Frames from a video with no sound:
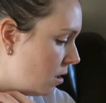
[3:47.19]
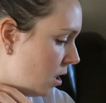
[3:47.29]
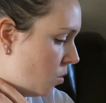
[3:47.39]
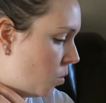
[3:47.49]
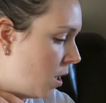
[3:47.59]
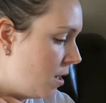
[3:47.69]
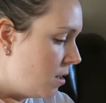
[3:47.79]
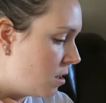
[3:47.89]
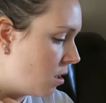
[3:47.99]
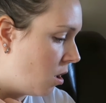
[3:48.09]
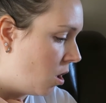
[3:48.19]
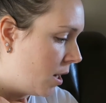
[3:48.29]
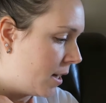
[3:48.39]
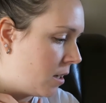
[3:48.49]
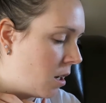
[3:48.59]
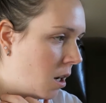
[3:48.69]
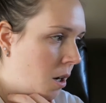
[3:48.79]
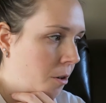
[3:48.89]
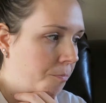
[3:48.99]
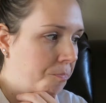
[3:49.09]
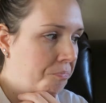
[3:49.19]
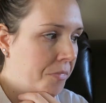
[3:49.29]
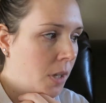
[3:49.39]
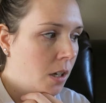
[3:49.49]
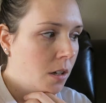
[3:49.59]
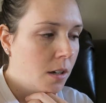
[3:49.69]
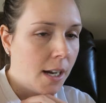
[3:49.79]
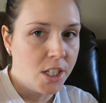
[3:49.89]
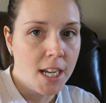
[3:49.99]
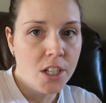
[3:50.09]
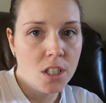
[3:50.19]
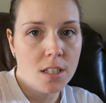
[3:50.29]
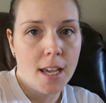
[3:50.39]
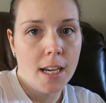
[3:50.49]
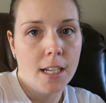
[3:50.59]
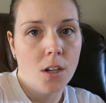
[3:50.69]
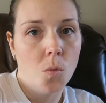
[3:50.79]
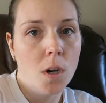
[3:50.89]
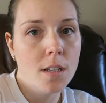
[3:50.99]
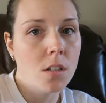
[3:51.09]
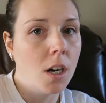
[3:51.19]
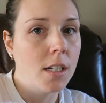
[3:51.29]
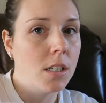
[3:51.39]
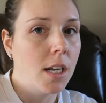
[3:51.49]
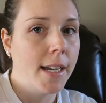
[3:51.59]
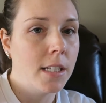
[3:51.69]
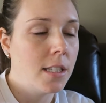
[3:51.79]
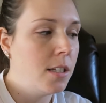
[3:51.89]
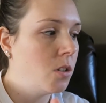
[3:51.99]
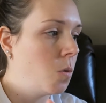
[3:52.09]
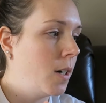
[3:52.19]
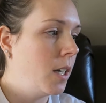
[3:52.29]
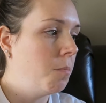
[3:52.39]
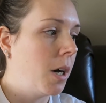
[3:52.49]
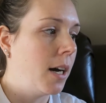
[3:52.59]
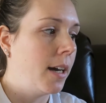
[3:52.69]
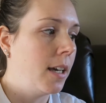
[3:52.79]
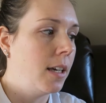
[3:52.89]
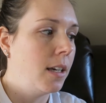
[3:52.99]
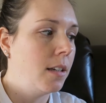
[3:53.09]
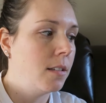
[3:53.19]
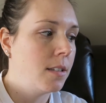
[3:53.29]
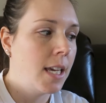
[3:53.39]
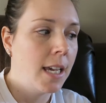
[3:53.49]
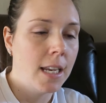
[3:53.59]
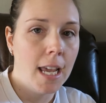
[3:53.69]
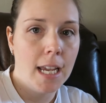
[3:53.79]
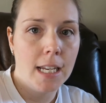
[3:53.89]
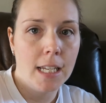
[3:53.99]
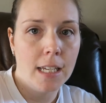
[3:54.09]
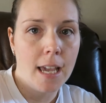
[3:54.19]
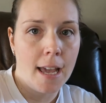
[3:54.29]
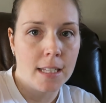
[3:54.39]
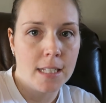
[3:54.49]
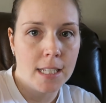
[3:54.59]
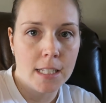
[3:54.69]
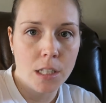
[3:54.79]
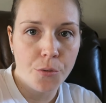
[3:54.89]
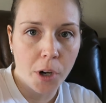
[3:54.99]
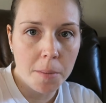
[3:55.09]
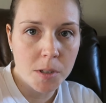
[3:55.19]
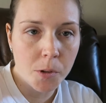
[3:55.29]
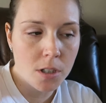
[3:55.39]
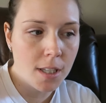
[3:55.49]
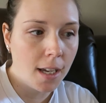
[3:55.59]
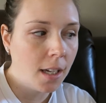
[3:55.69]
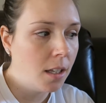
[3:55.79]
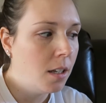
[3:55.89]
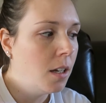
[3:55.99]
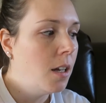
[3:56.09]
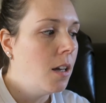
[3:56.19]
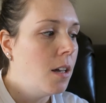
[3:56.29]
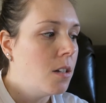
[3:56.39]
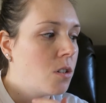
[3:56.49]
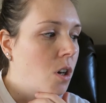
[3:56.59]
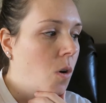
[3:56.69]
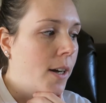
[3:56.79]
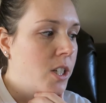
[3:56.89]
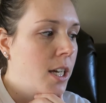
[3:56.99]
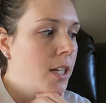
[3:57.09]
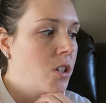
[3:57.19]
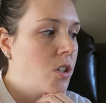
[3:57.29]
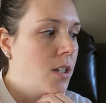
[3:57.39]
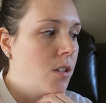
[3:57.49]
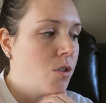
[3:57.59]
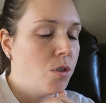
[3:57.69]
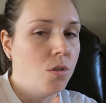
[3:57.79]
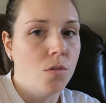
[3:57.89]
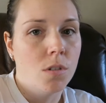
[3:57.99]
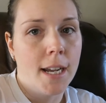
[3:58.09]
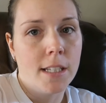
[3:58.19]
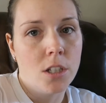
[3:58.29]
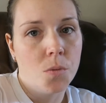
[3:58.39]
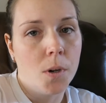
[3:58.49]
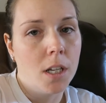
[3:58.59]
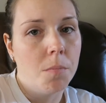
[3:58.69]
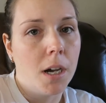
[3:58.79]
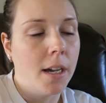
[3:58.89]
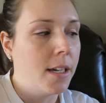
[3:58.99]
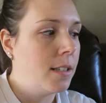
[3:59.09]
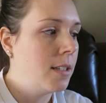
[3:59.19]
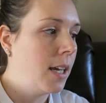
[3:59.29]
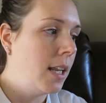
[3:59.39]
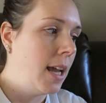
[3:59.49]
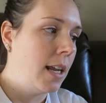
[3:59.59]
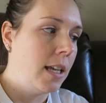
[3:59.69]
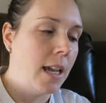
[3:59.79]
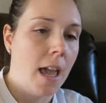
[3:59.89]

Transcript: it was on, I changed the setting. It was on 1920 by 1080 at 60 frames per second. So I changed it to 1920 by 1080